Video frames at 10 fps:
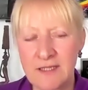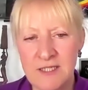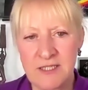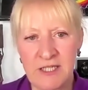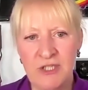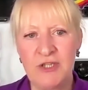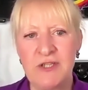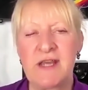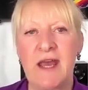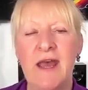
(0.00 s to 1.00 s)

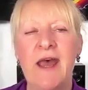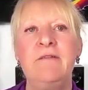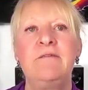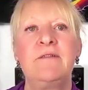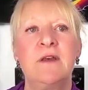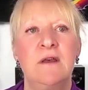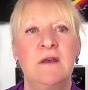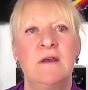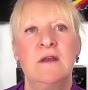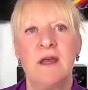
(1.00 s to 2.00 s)
continued to have
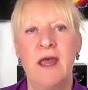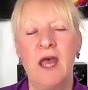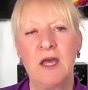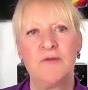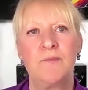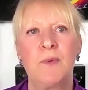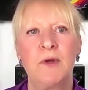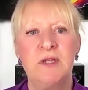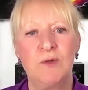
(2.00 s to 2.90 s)
out-of-body